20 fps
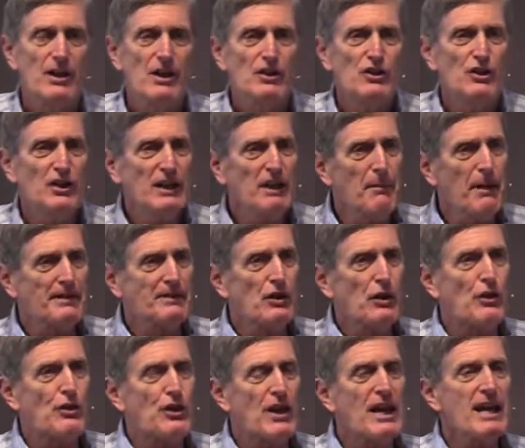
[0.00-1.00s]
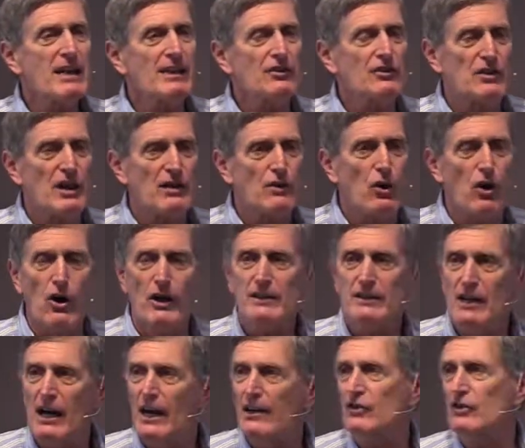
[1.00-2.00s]
You think about the things that
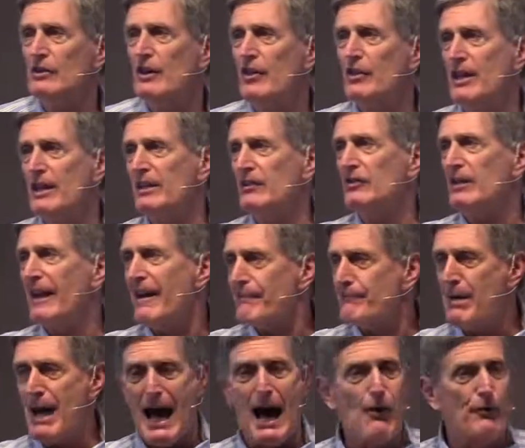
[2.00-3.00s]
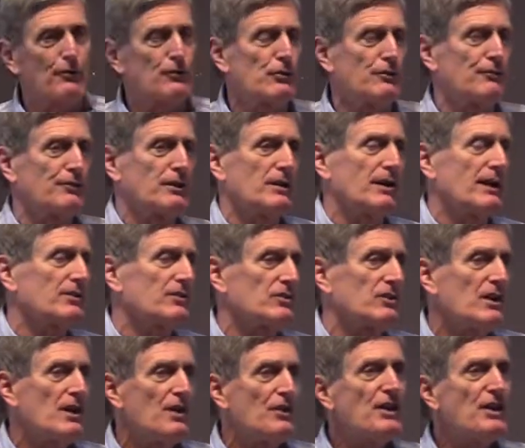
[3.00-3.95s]
haunt us and the things that have power over us,